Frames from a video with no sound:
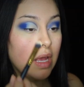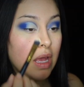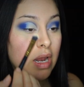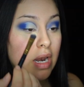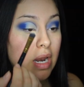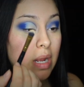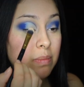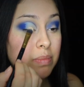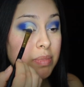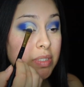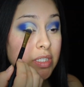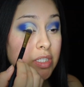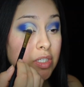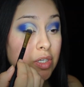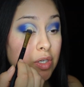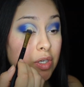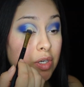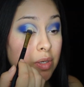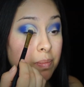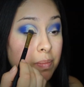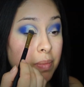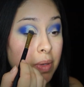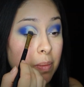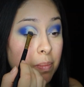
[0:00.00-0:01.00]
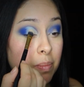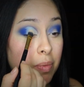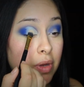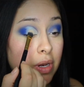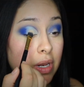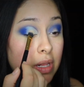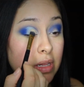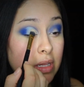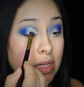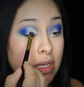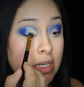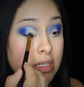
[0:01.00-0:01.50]
and I'm just going to be
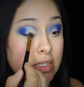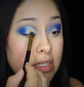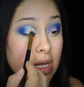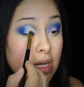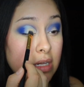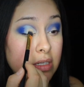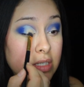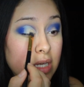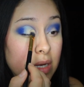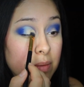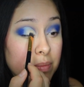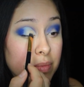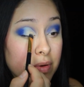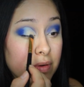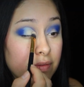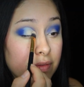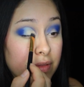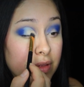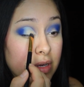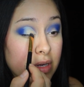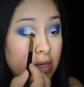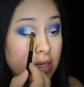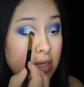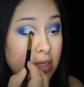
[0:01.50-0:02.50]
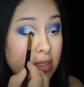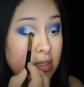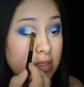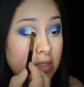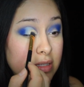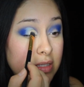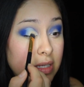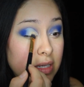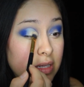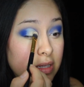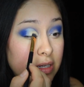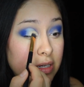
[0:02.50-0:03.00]
putting this on top of the
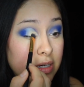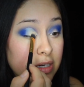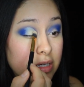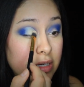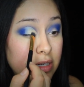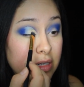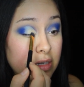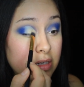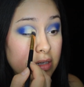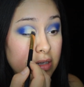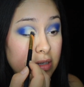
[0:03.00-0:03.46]
concealer.